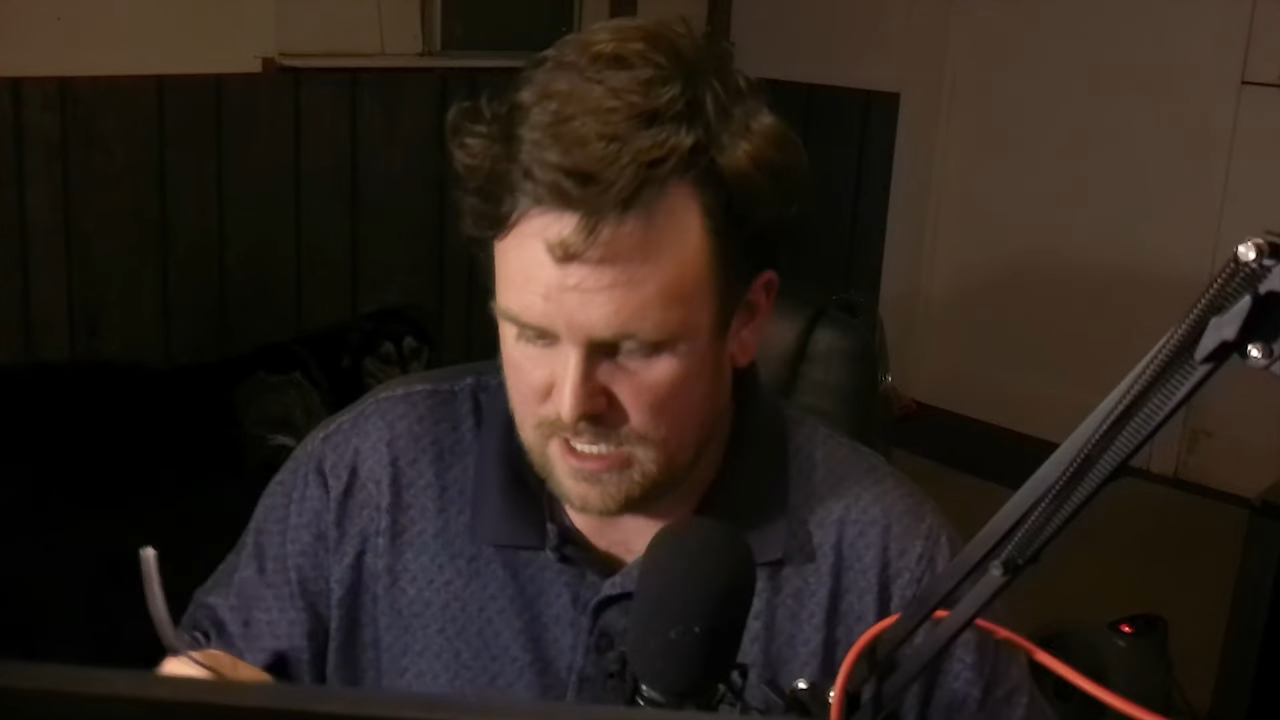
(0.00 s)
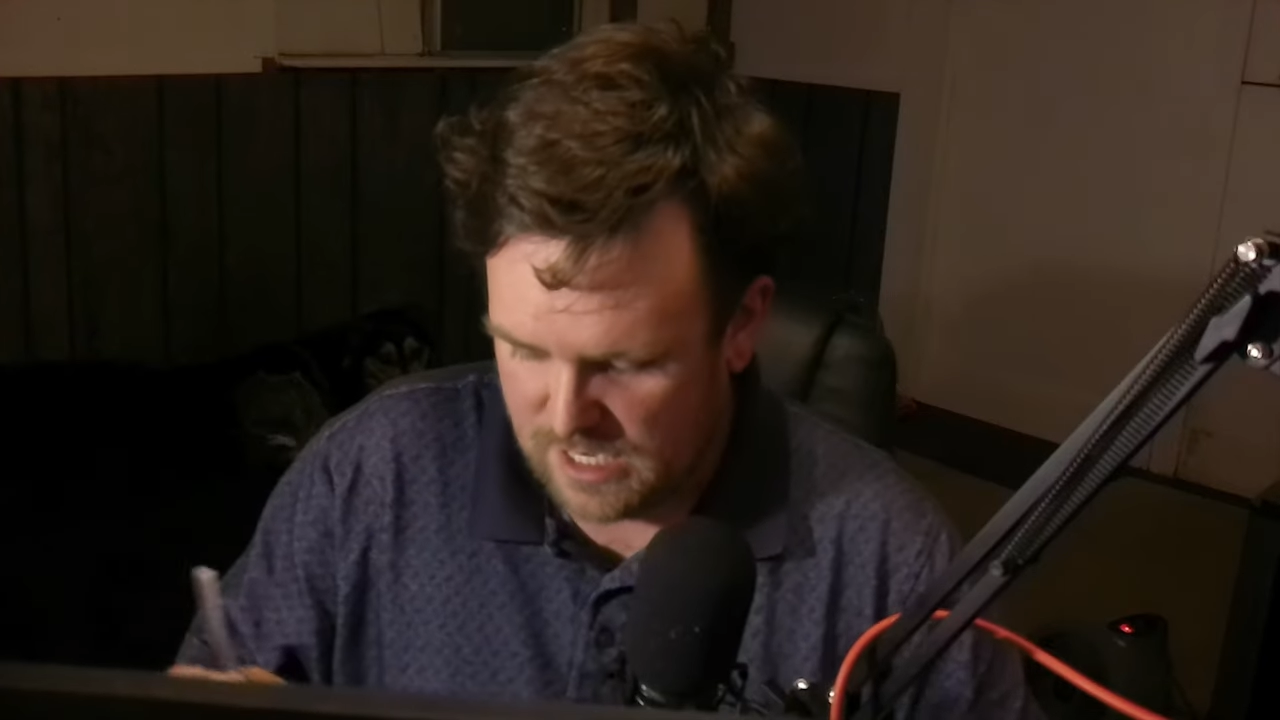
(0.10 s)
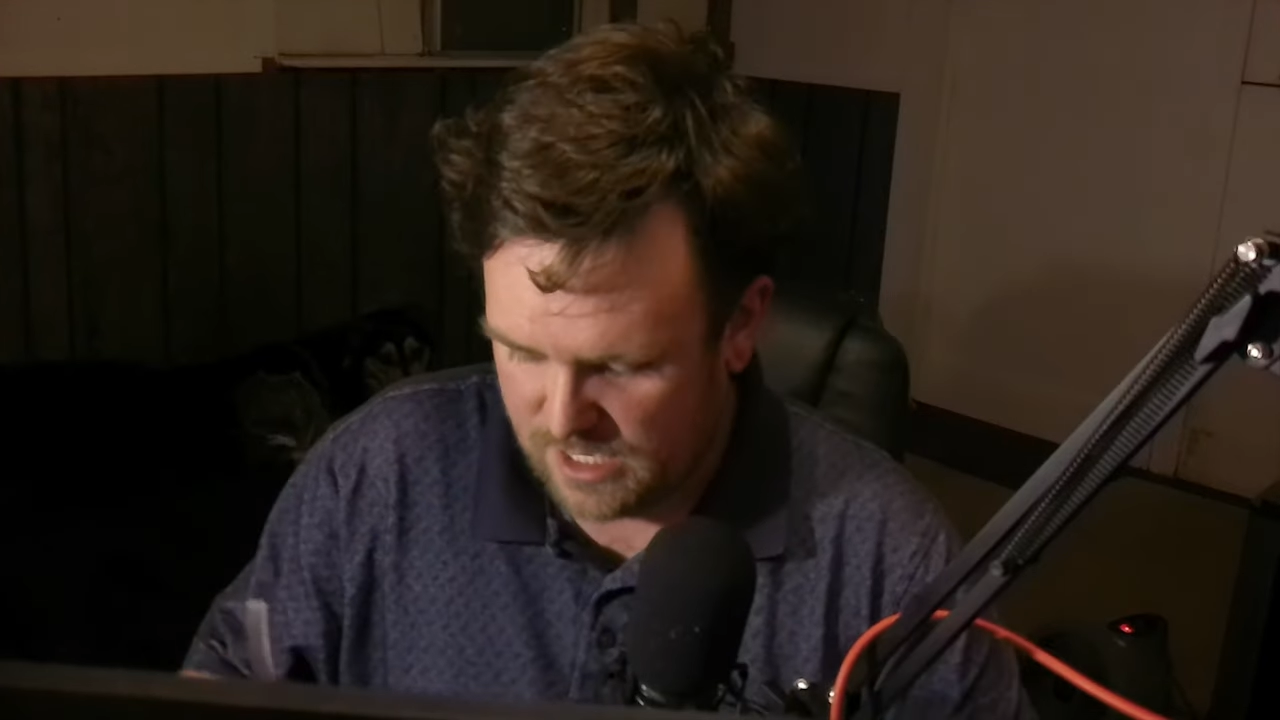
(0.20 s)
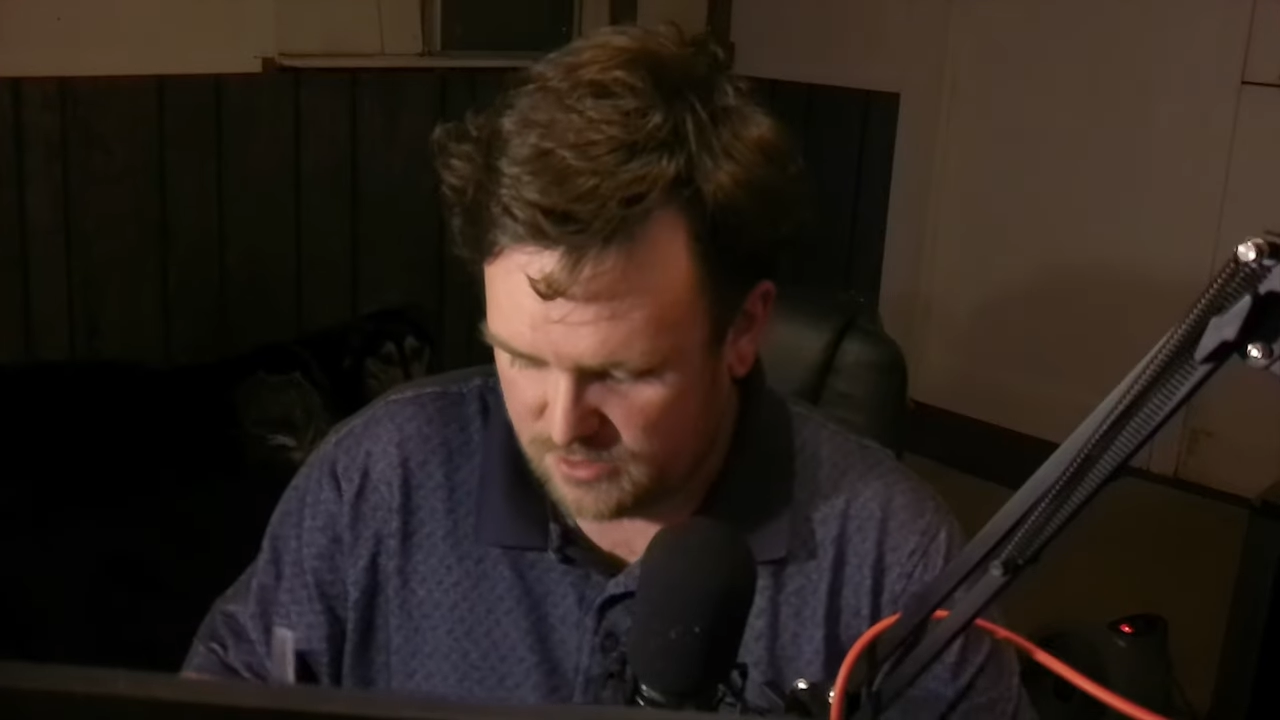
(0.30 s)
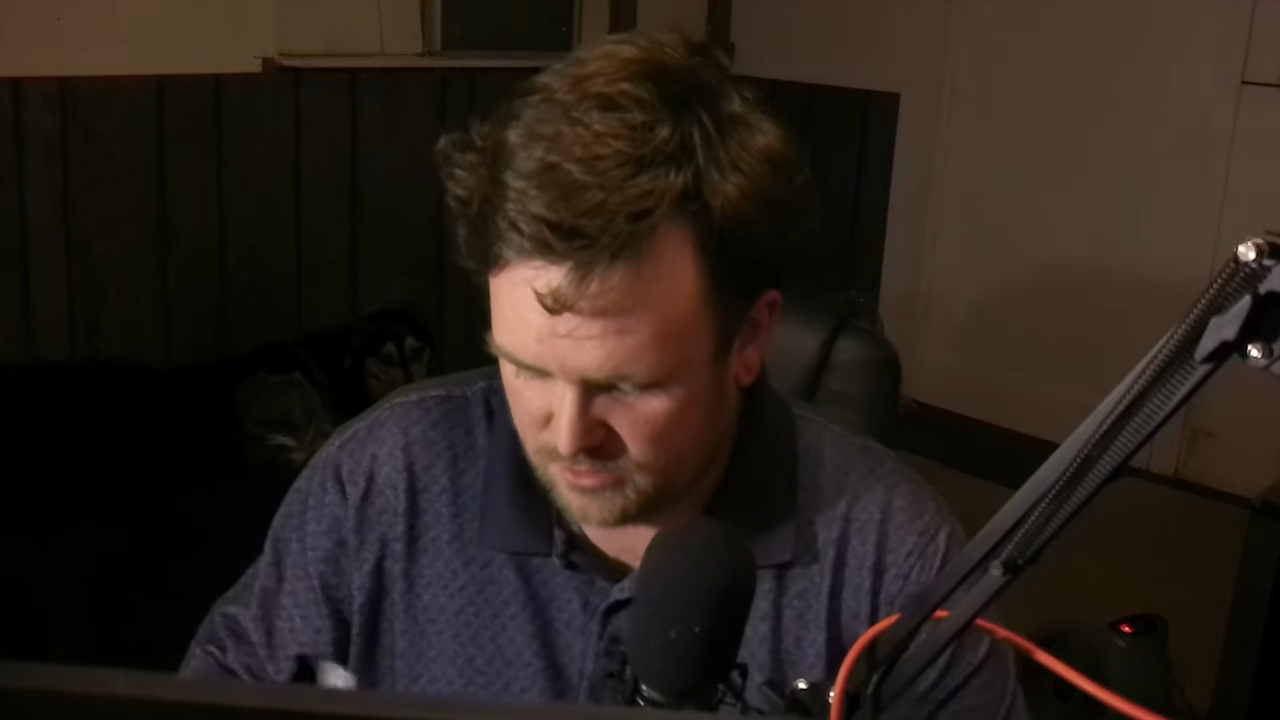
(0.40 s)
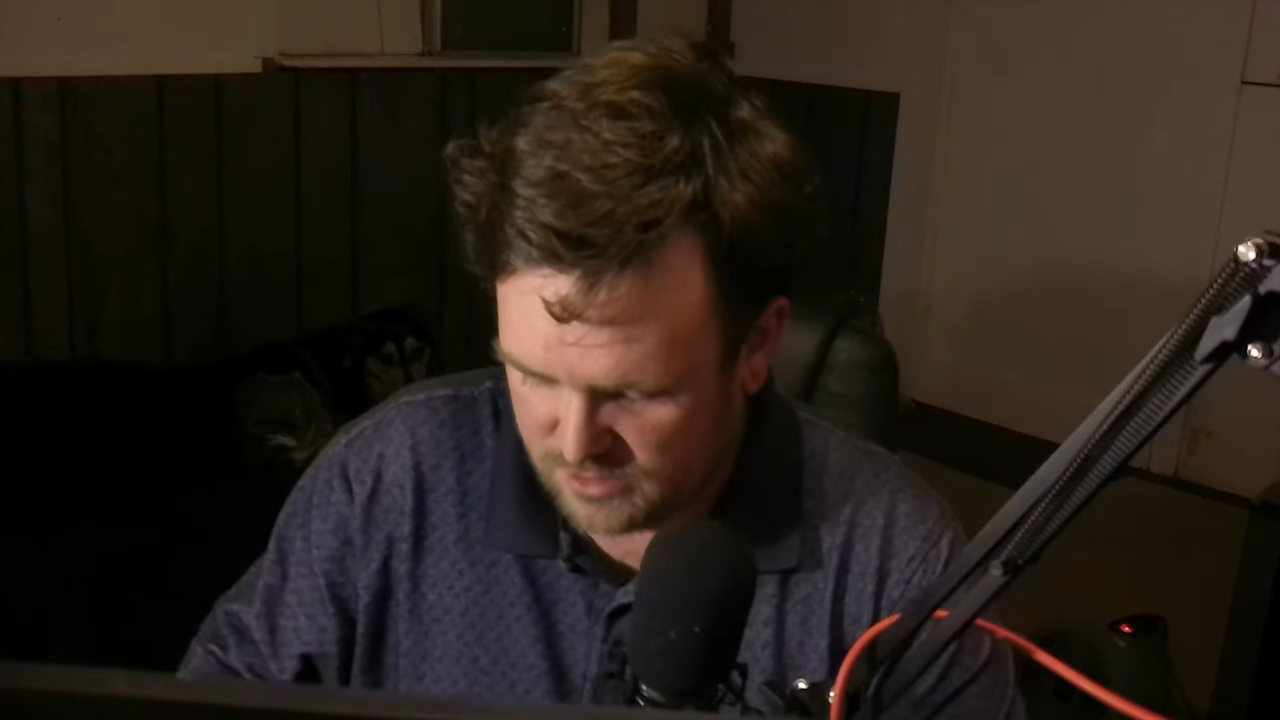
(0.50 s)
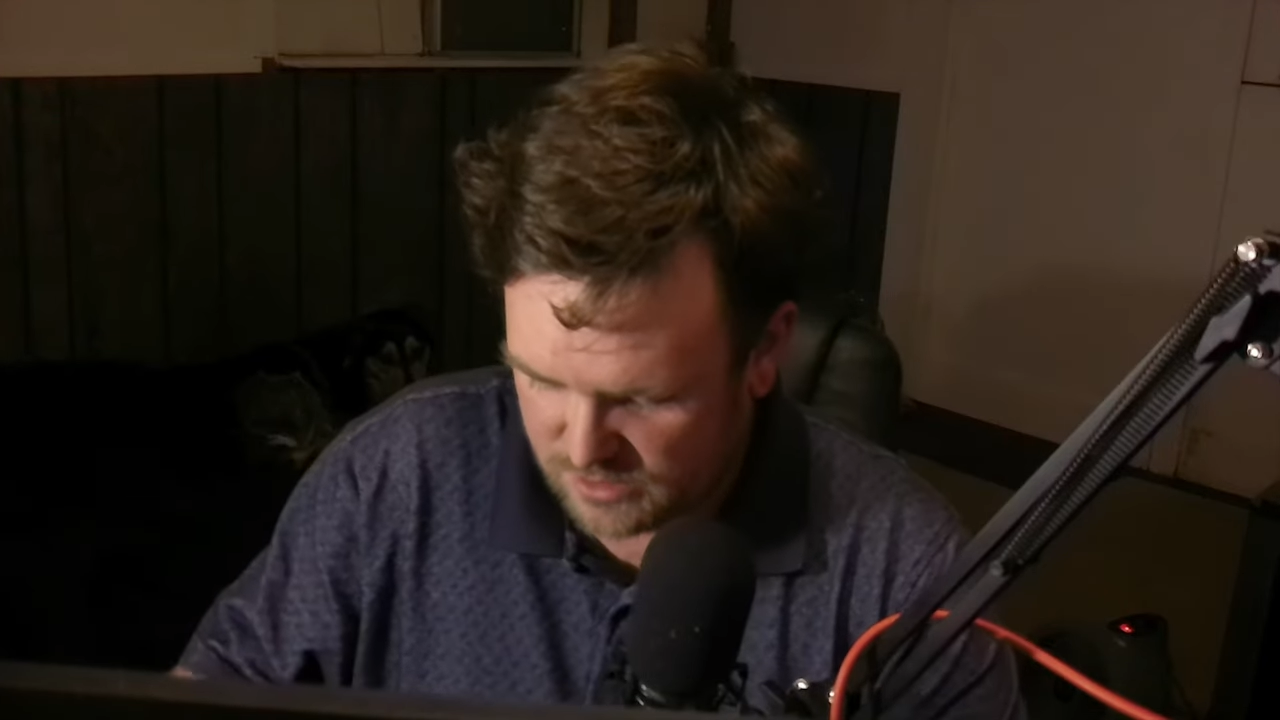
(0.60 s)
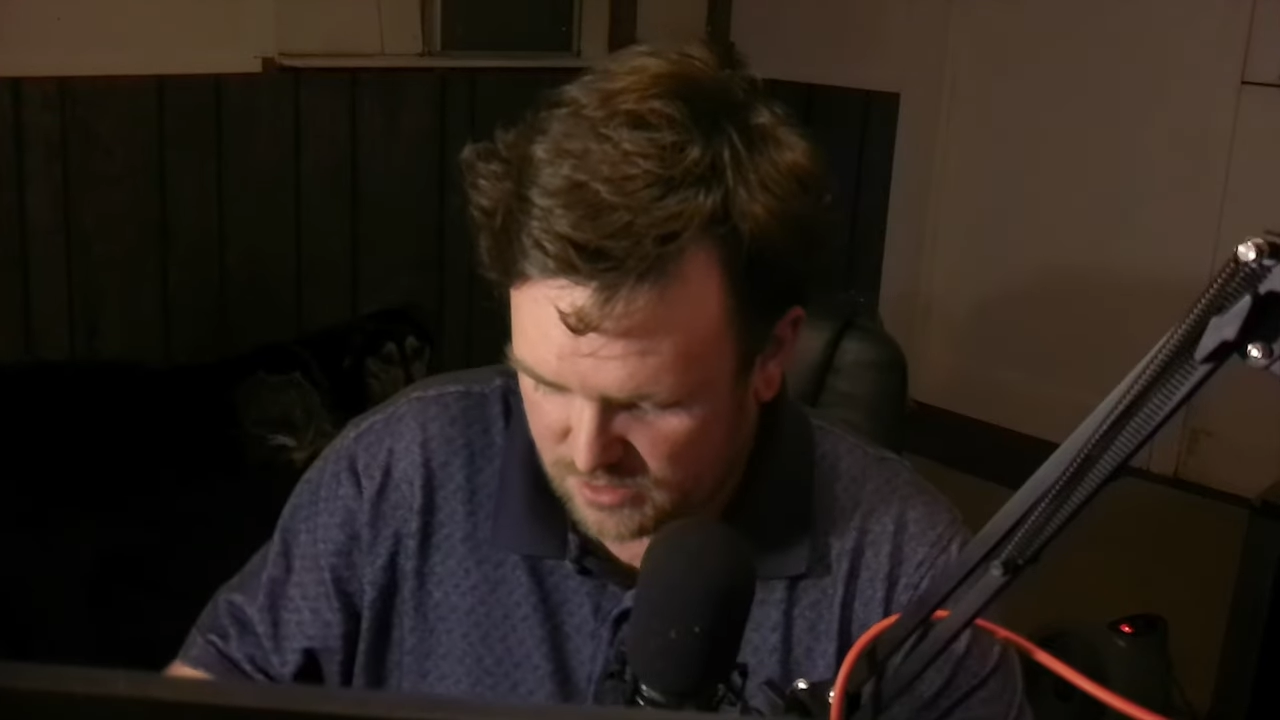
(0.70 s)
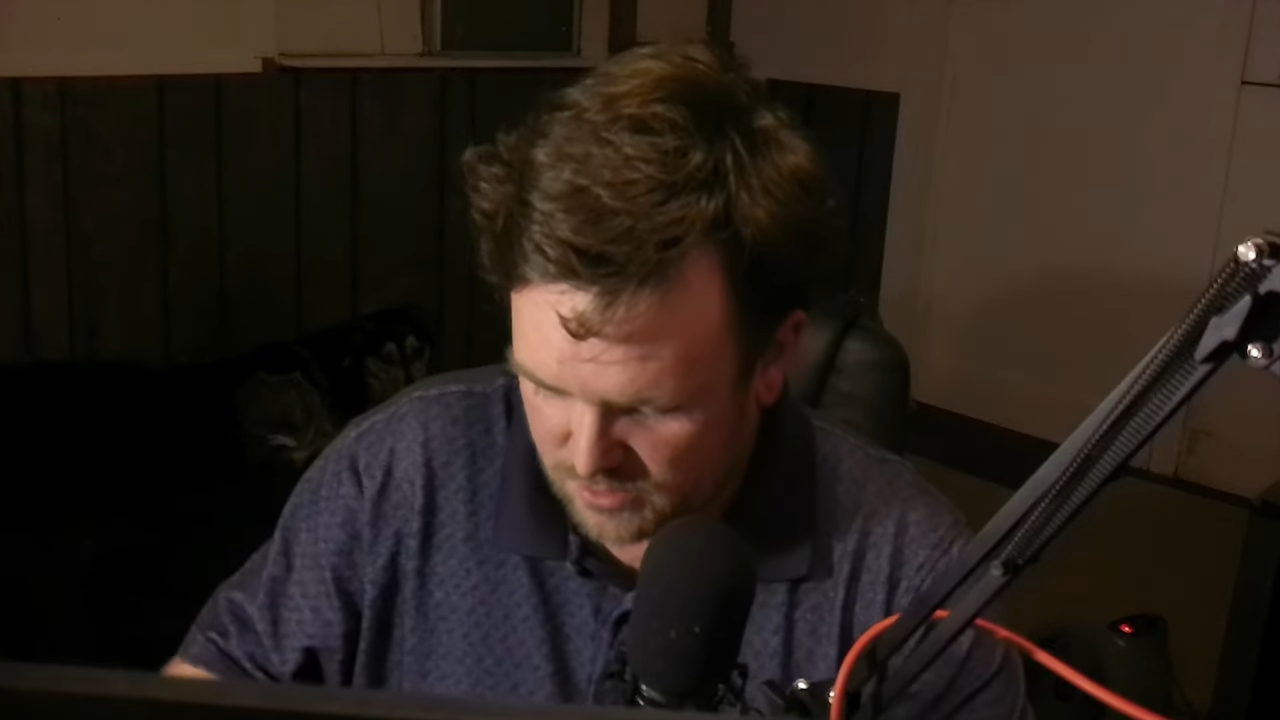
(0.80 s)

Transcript: handle in there.